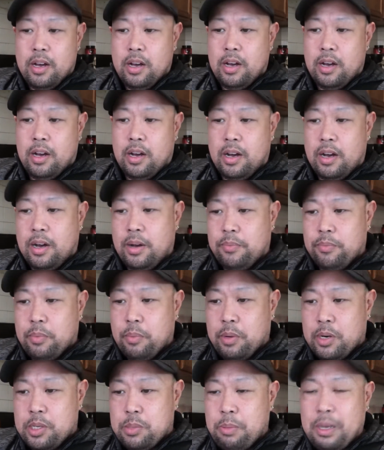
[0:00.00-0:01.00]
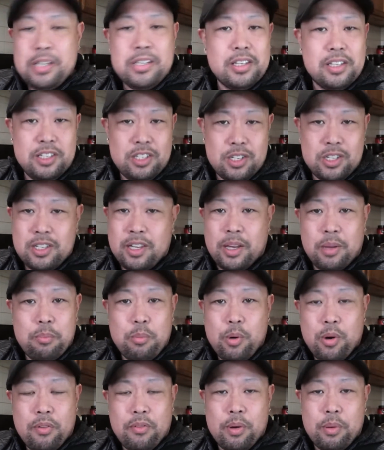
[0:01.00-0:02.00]
But it's basically just like
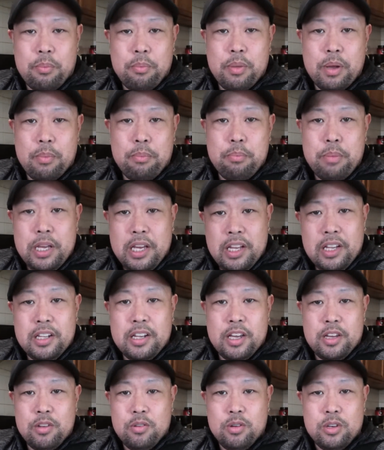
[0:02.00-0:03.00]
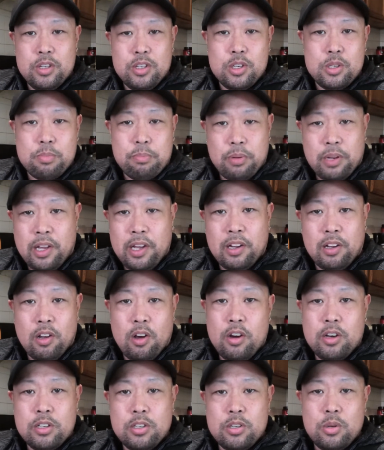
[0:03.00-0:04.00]
more of a beat that you could just play
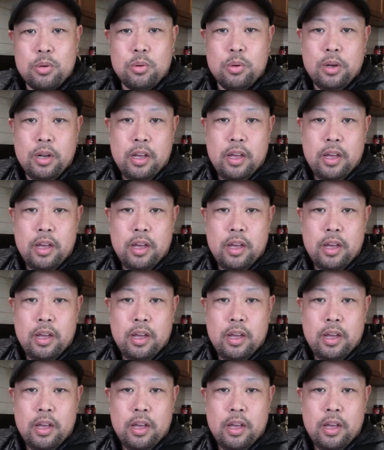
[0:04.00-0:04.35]
along to.